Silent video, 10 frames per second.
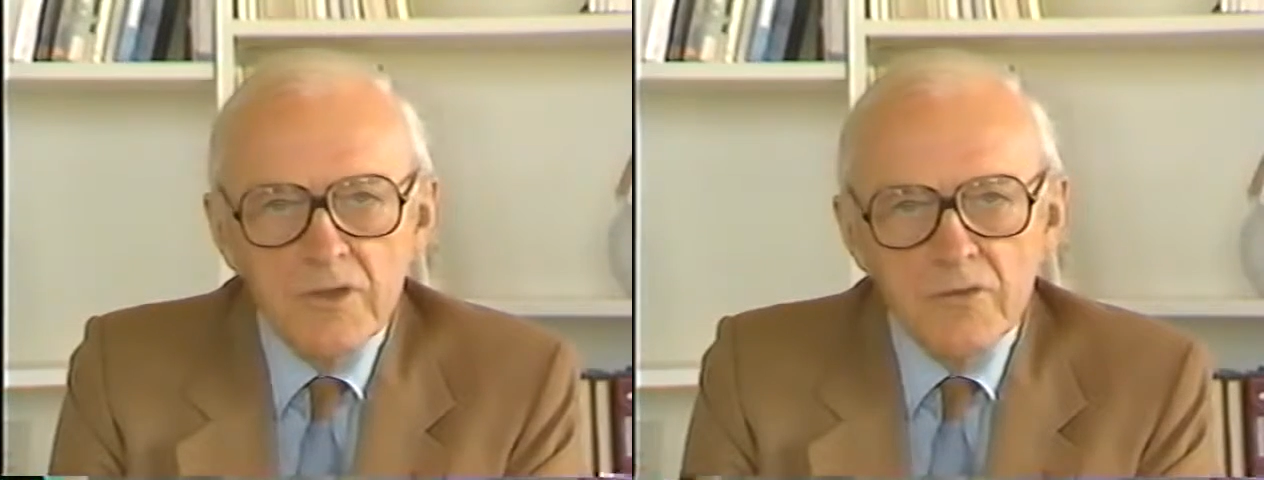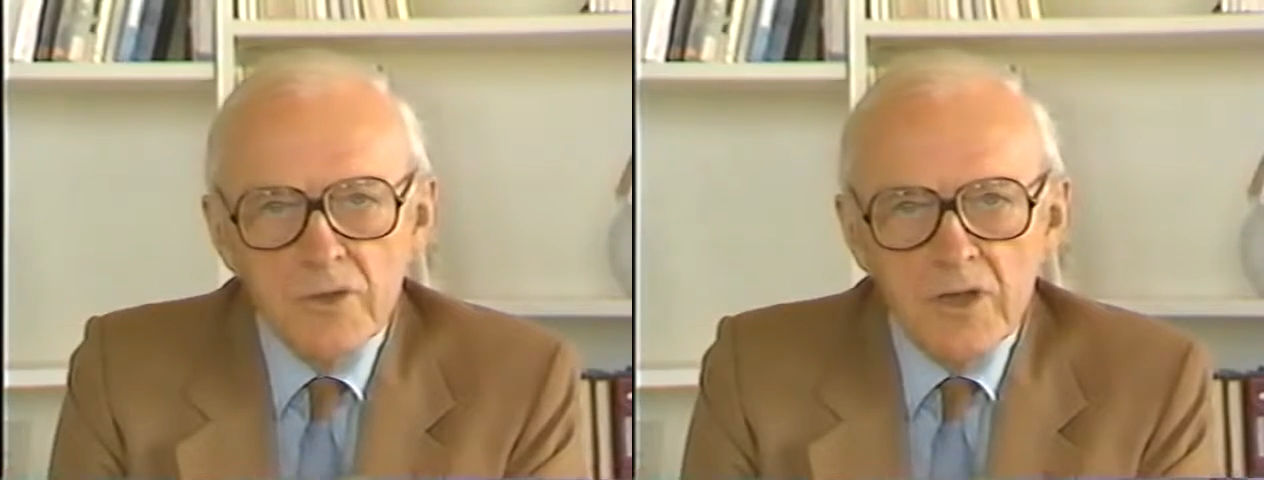
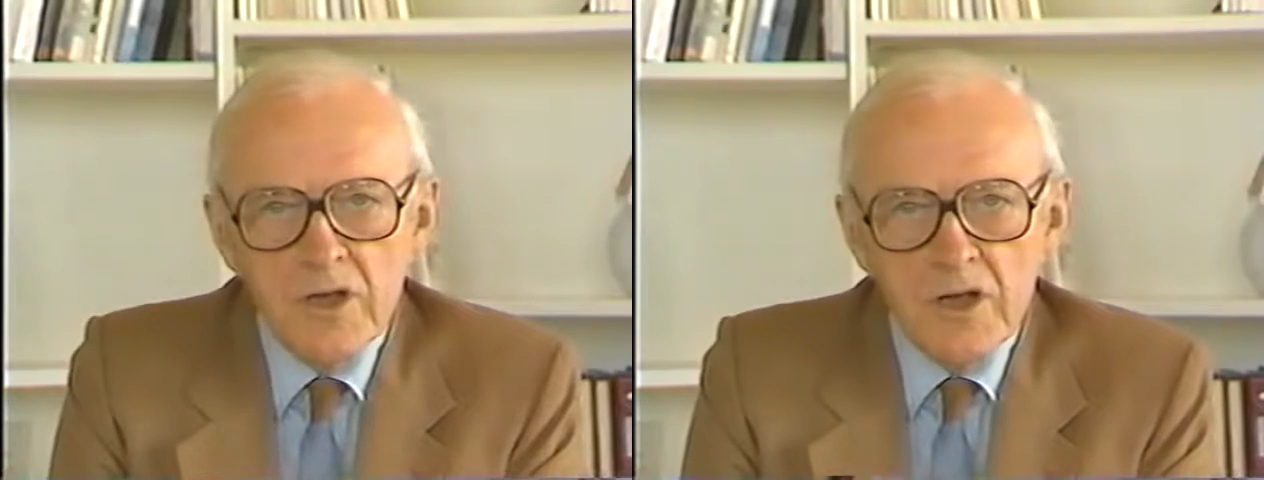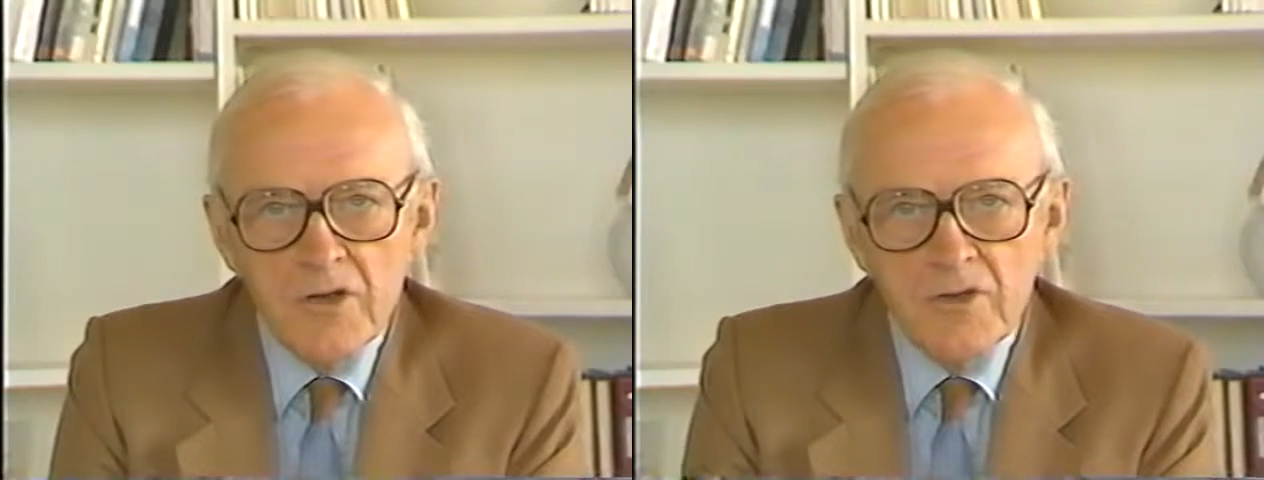
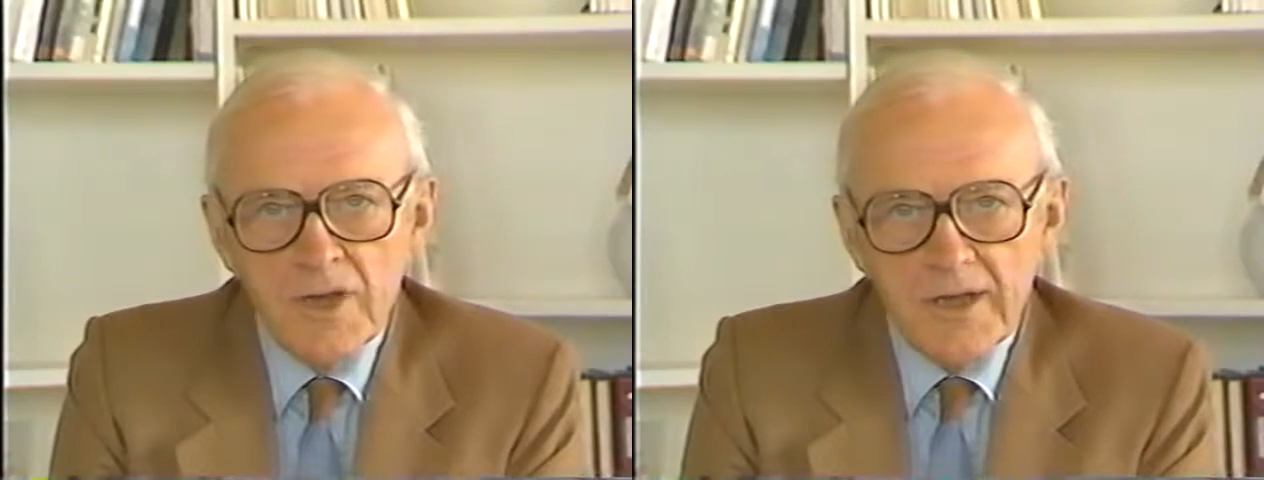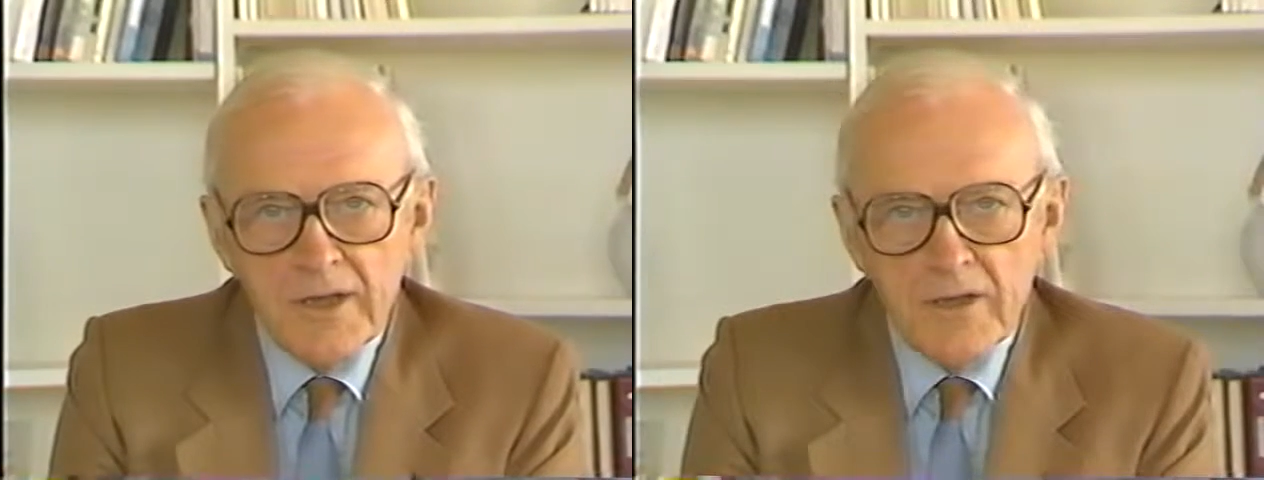regard
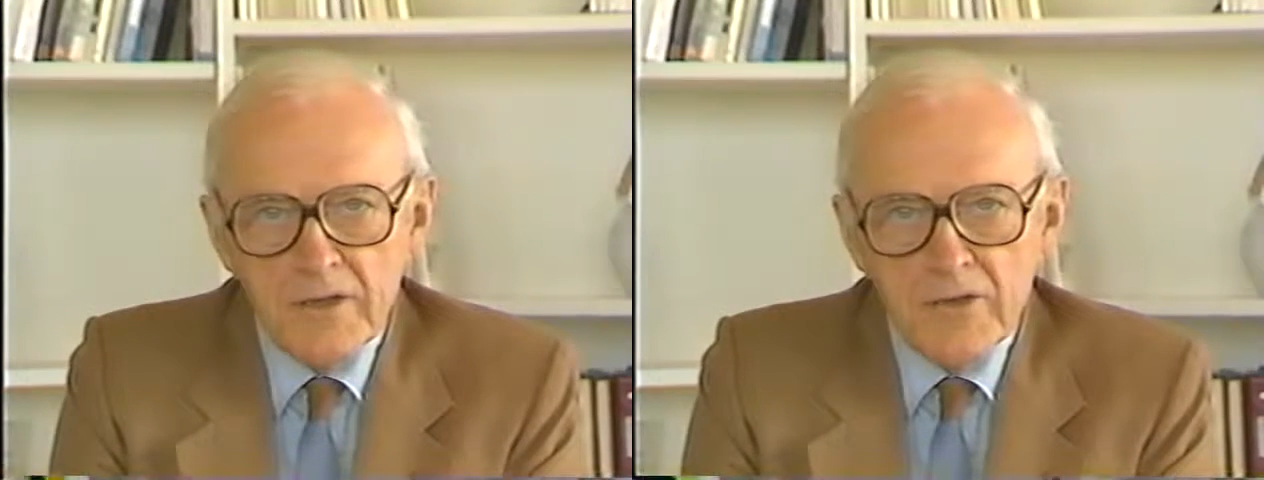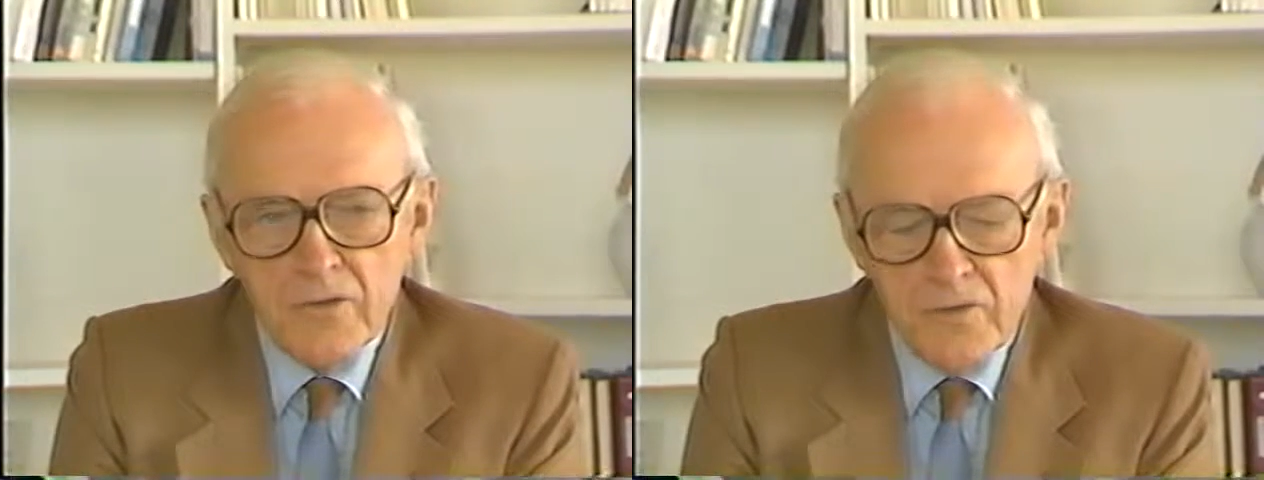technical
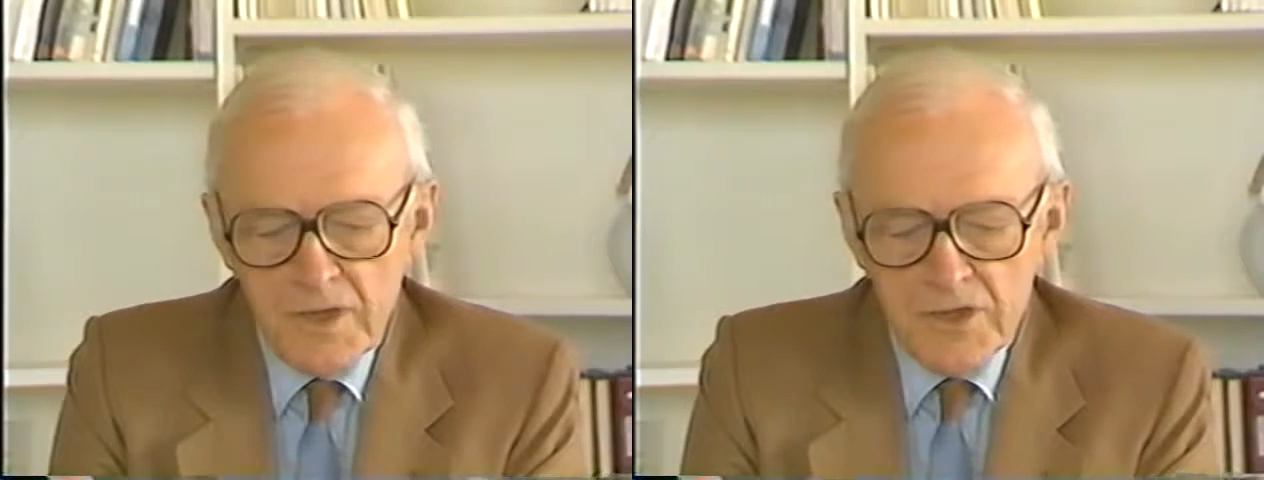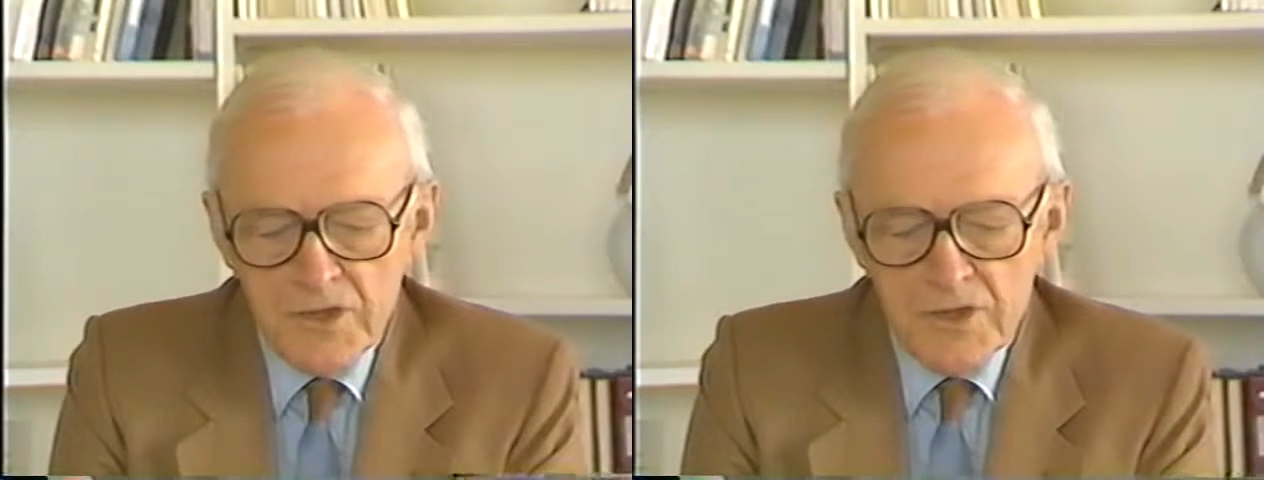
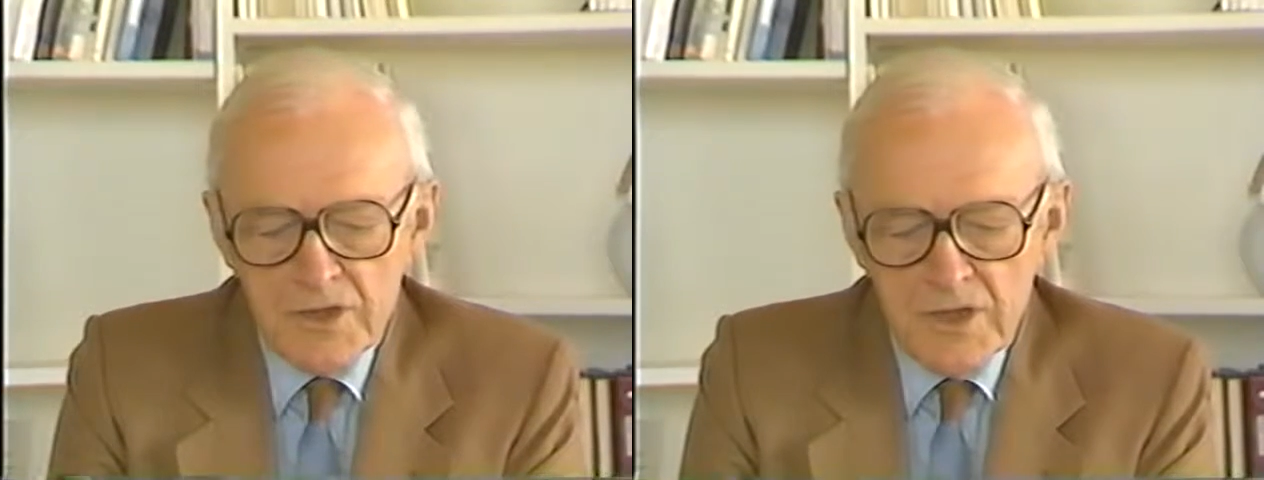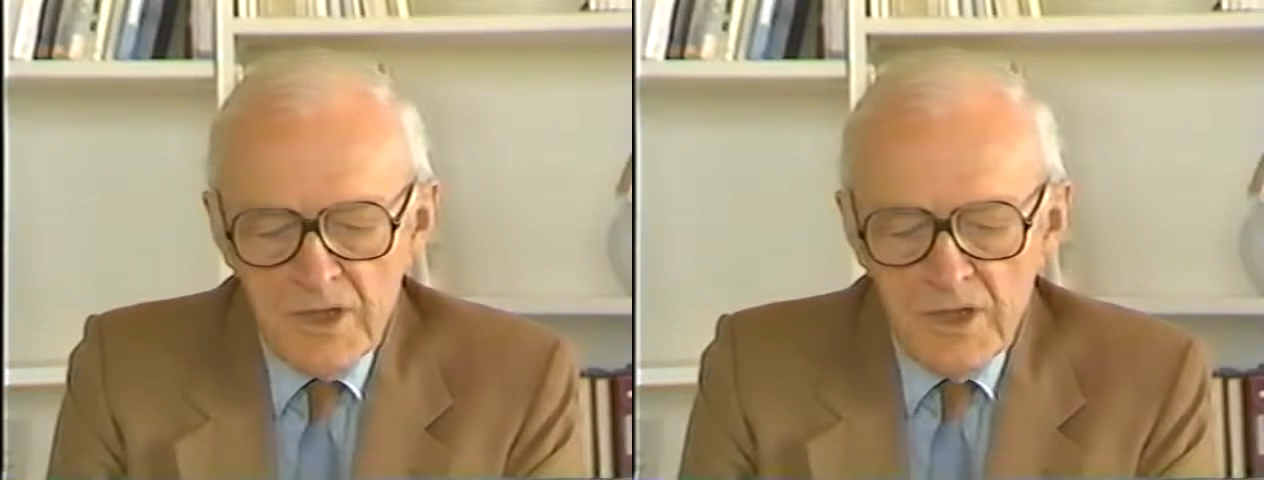innovations